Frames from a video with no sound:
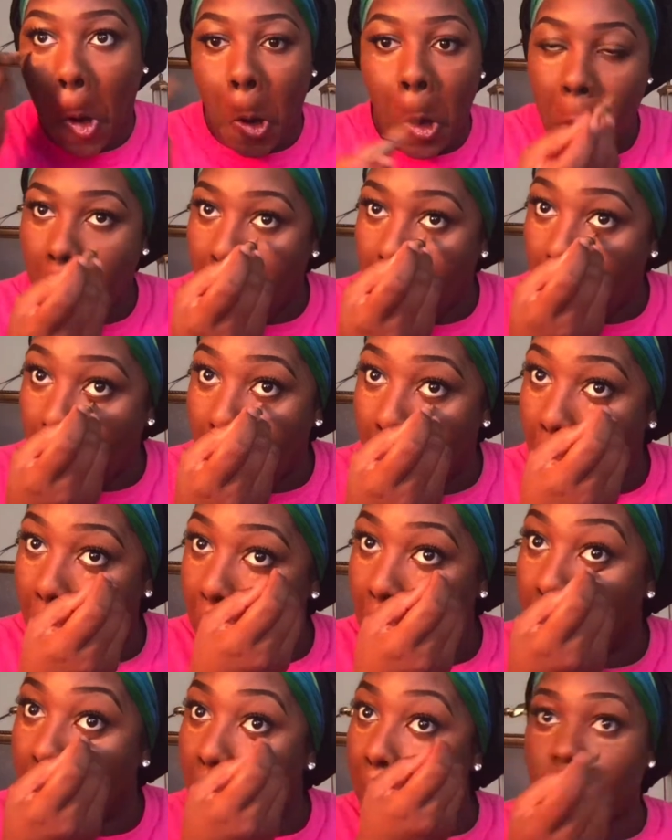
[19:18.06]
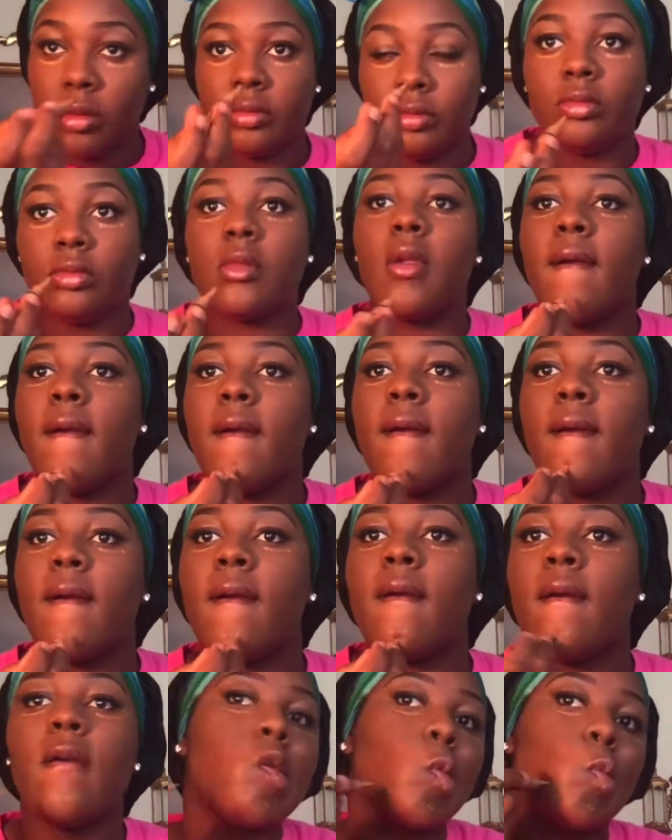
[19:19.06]
in with that same
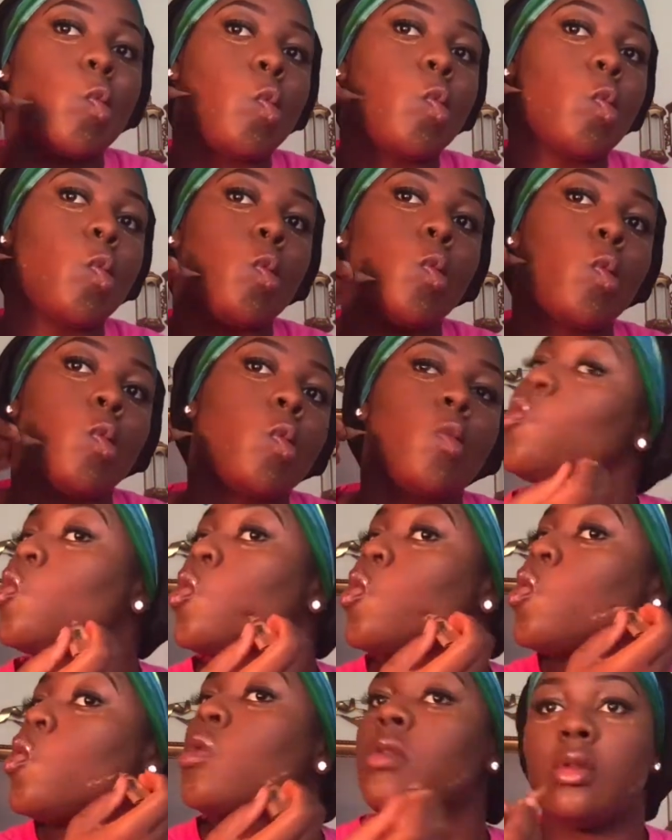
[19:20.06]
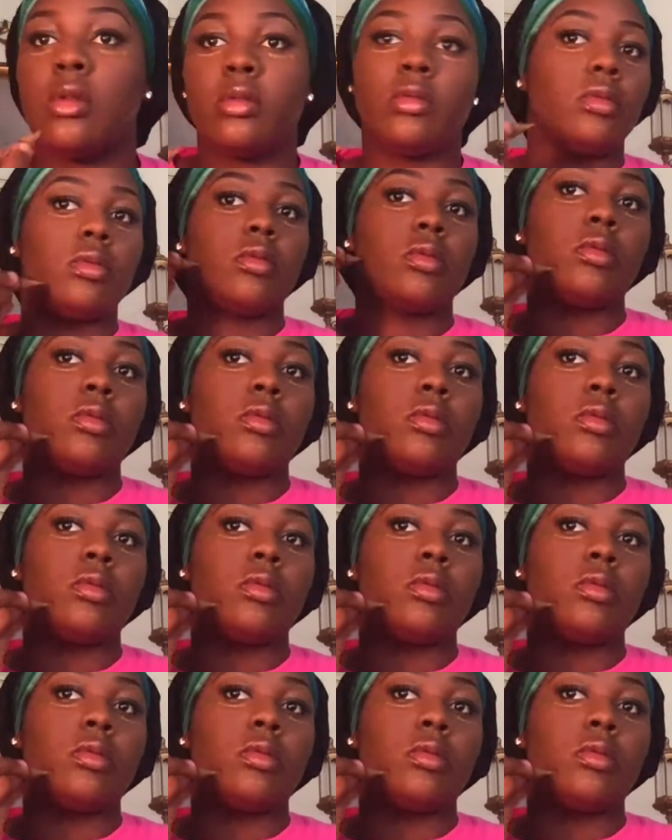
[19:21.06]
concealer that I used earlier.